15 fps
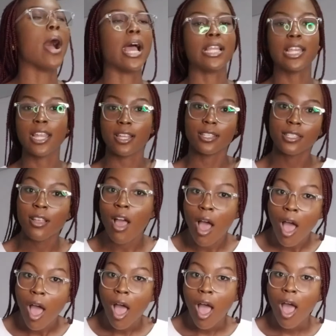my days,
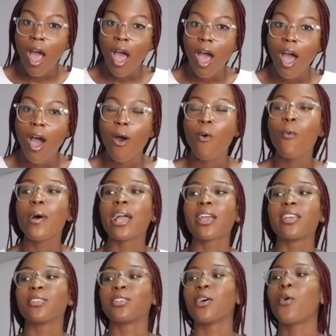oh my
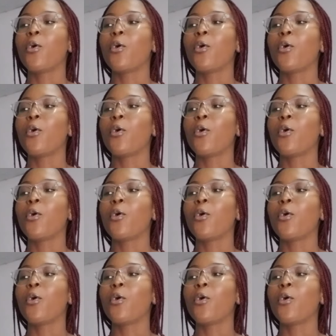days,